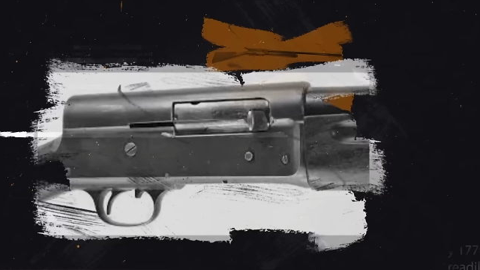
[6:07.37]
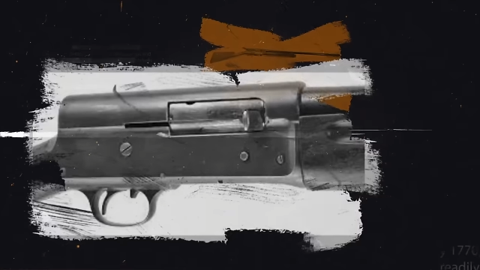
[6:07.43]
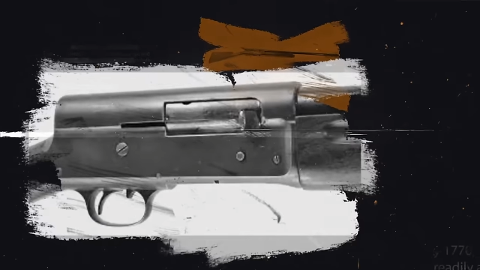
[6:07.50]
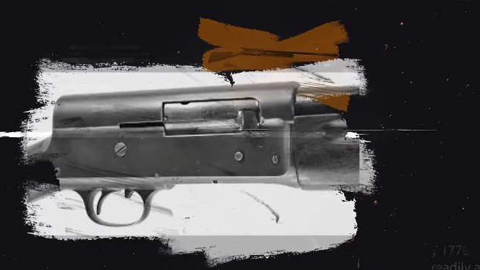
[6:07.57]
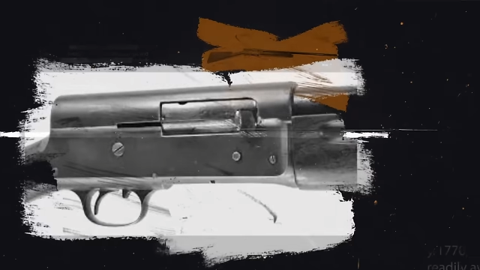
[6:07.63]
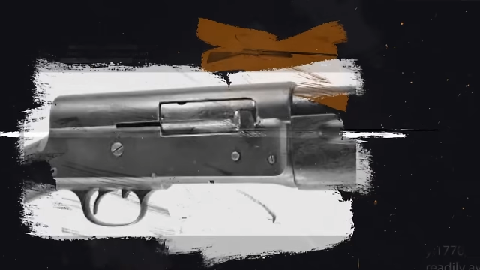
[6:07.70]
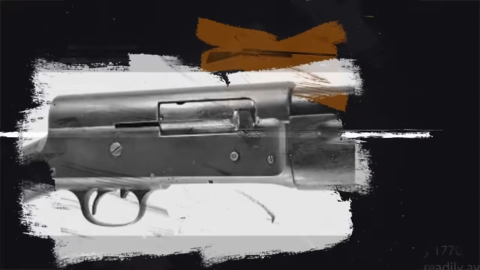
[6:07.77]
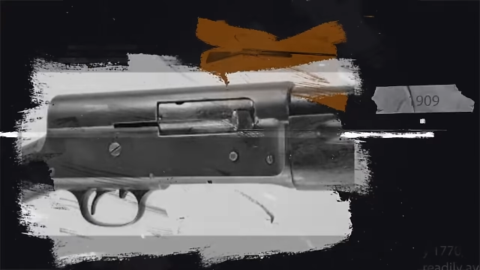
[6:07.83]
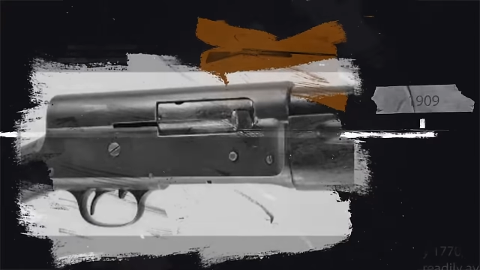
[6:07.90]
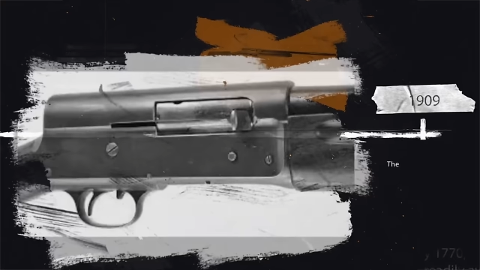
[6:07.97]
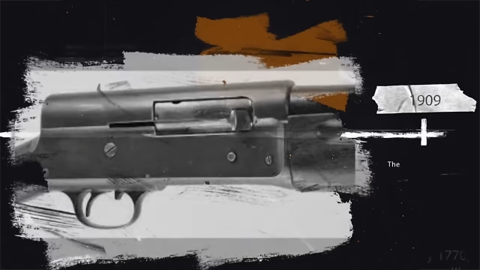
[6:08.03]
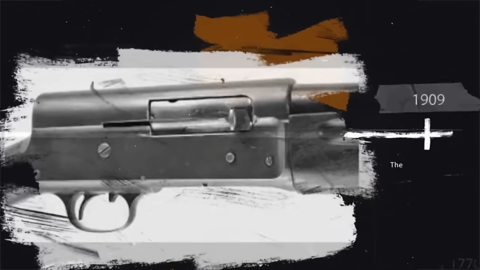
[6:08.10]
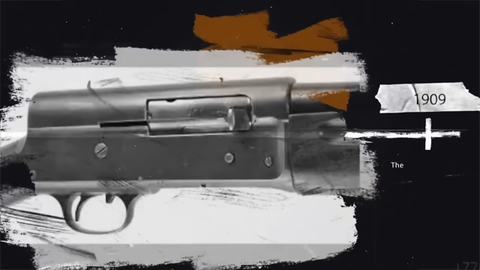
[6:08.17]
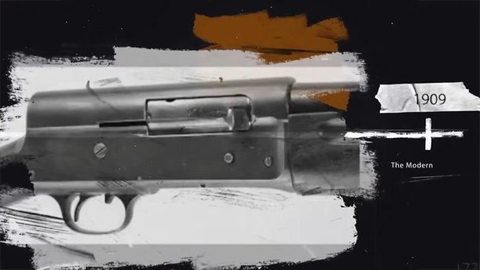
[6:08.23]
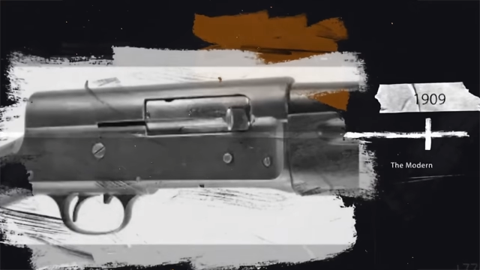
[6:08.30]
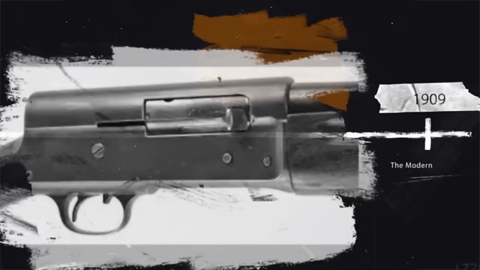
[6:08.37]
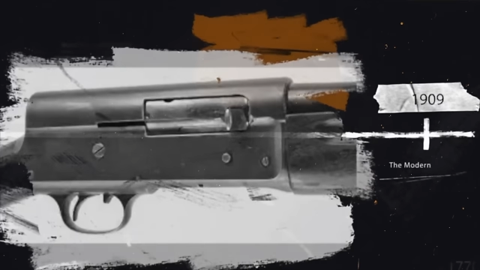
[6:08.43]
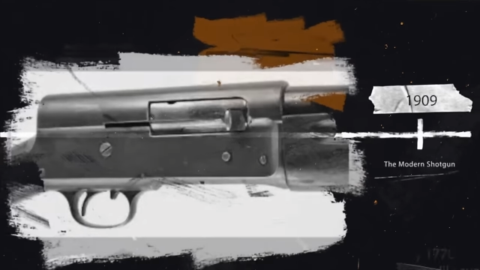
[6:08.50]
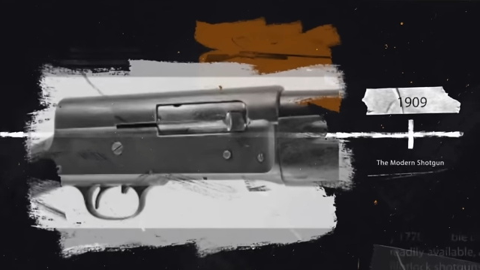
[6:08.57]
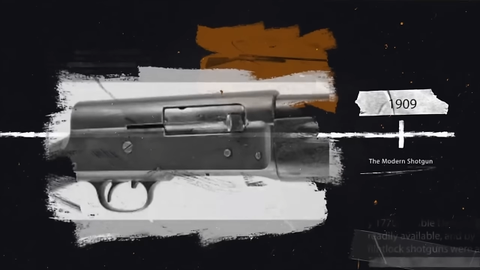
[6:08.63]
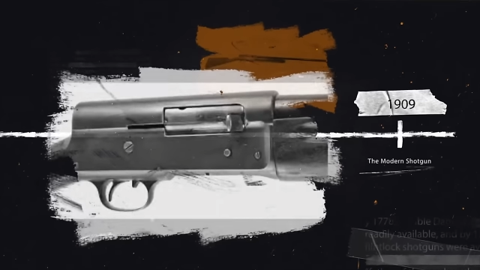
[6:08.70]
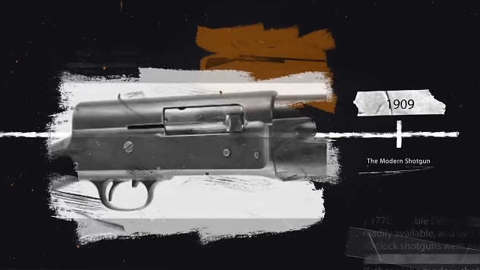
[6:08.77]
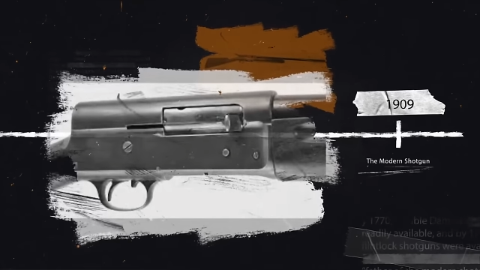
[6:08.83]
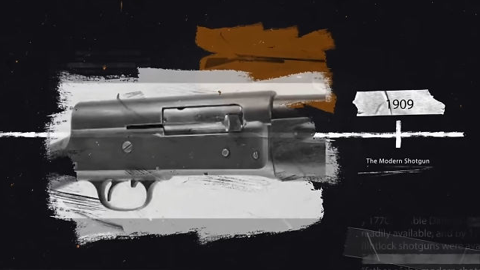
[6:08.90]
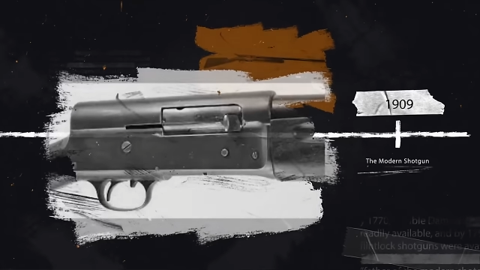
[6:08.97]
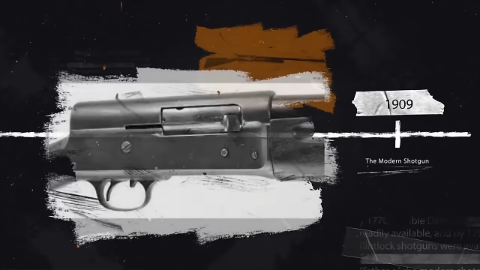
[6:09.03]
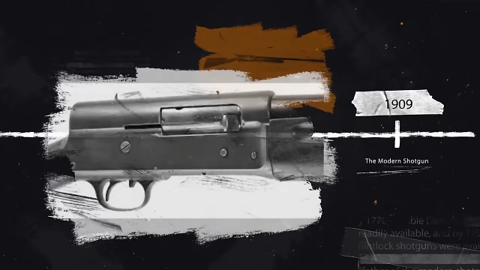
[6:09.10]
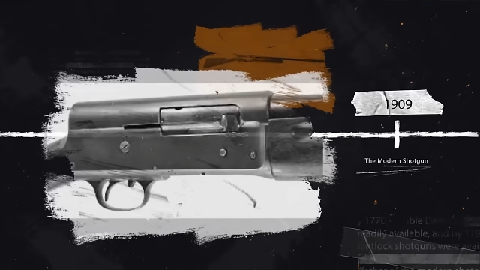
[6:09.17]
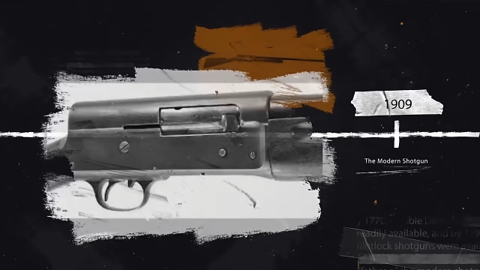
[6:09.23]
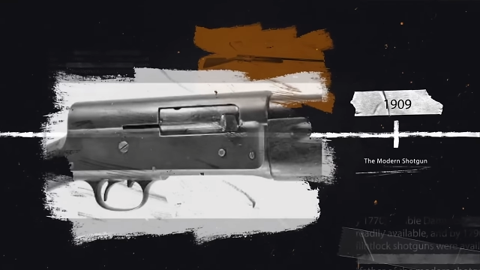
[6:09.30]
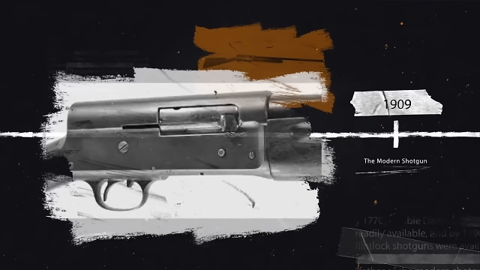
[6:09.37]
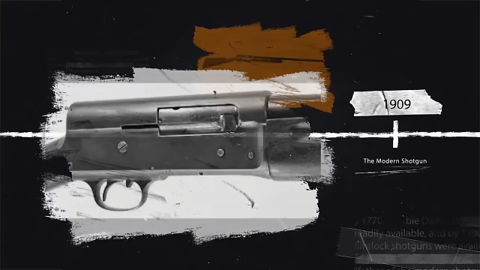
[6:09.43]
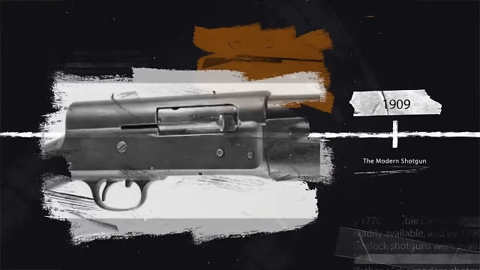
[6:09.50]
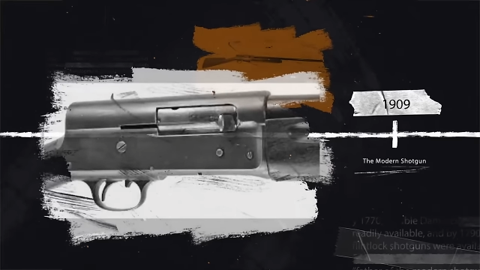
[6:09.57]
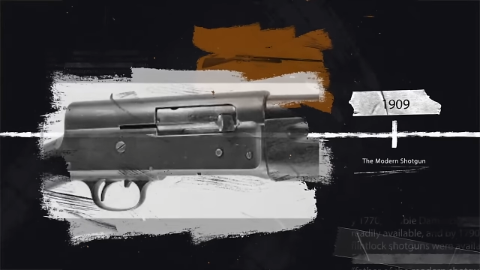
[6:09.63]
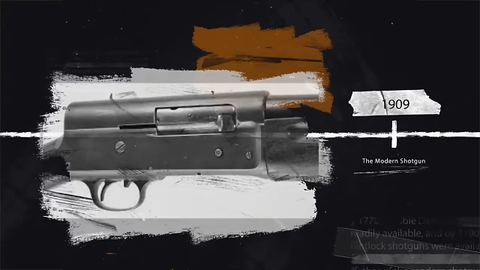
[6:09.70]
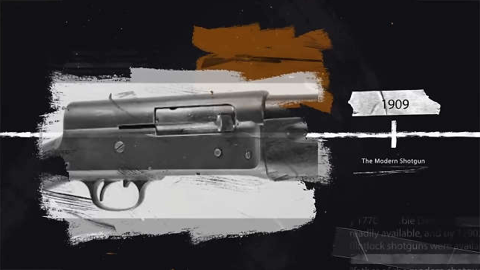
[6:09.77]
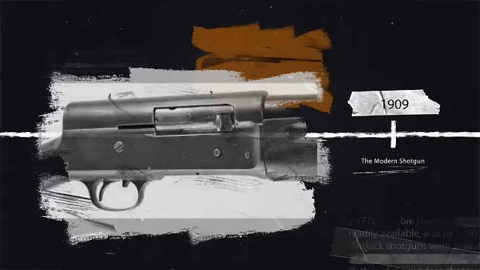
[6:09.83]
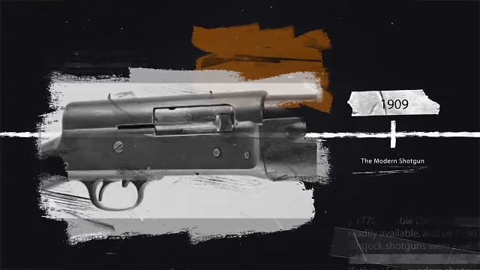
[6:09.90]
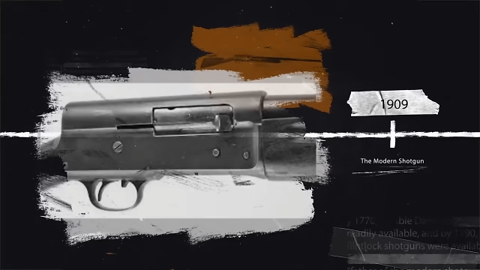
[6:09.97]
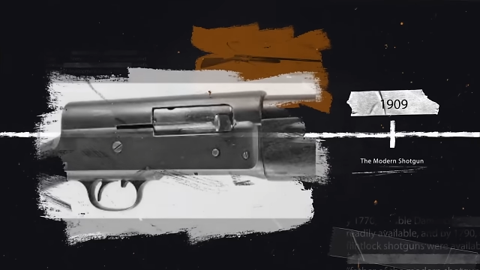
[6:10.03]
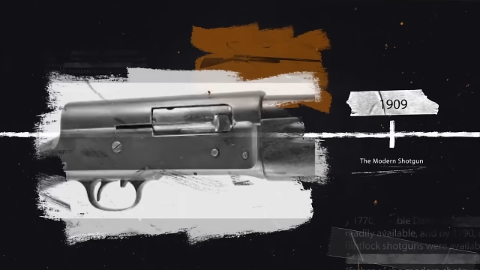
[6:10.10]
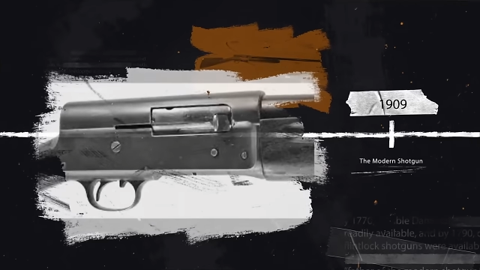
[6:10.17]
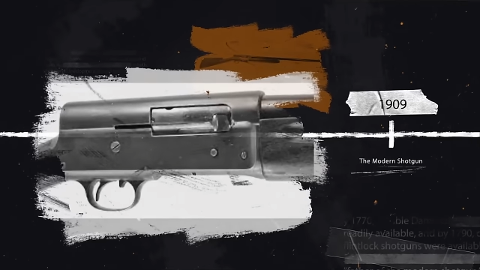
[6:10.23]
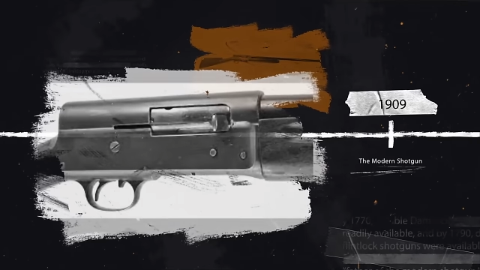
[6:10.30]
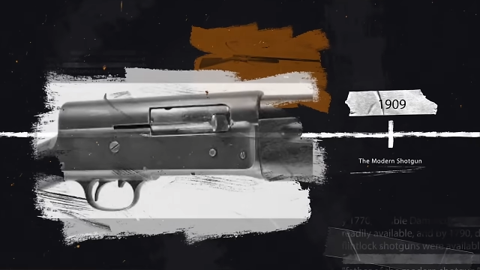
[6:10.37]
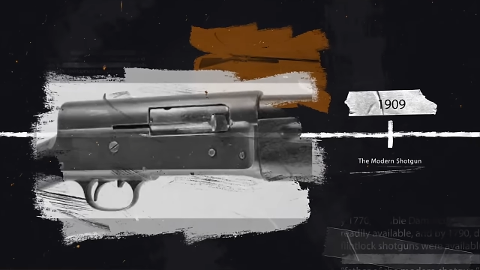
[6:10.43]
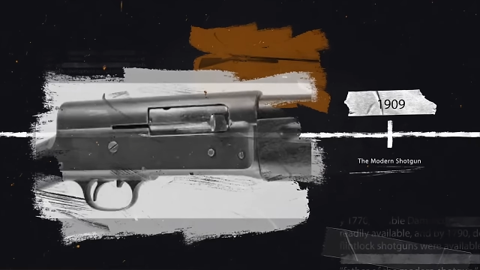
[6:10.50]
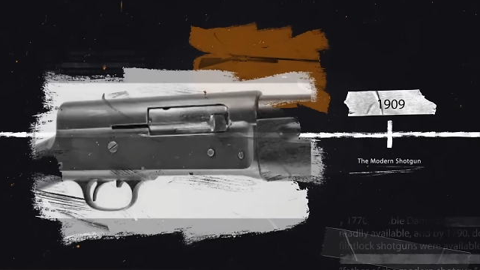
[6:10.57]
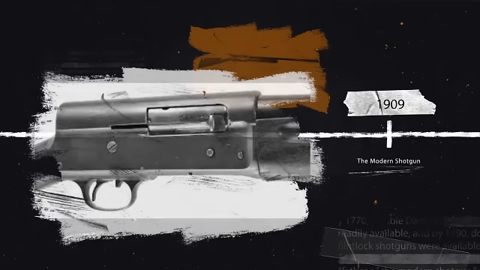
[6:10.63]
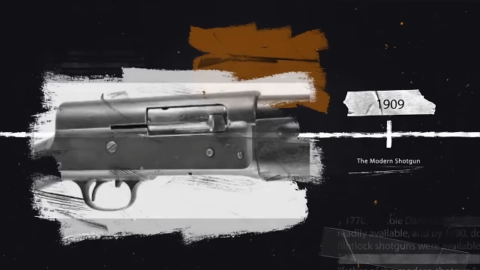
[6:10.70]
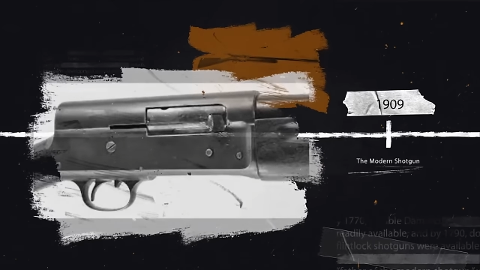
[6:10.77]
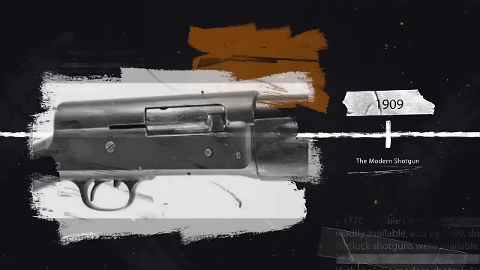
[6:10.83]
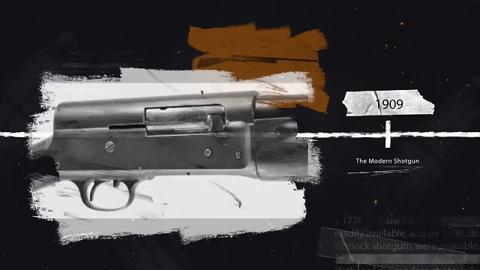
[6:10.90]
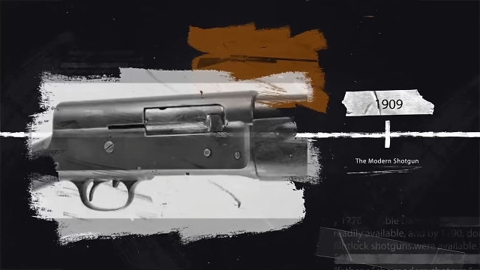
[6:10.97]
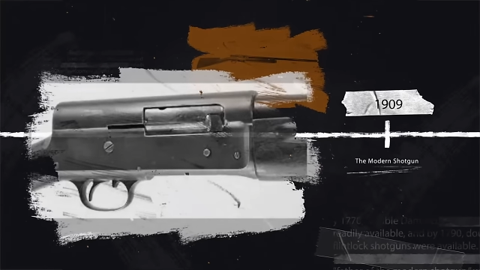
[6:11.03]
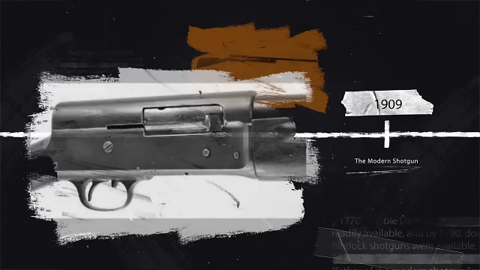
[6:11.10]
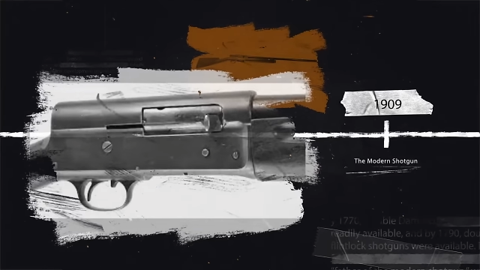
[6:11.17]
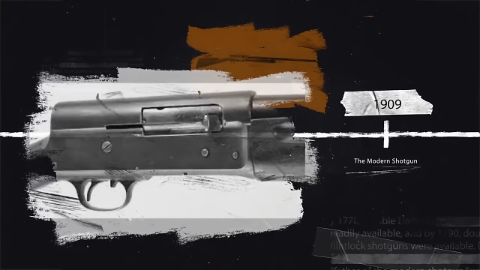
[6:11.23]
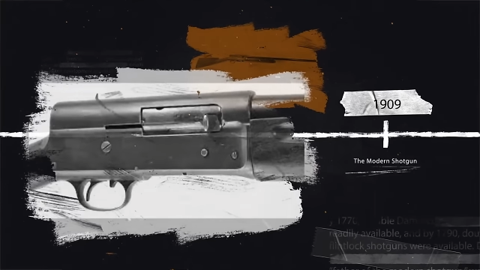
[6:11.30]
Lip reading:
(no speaker visible)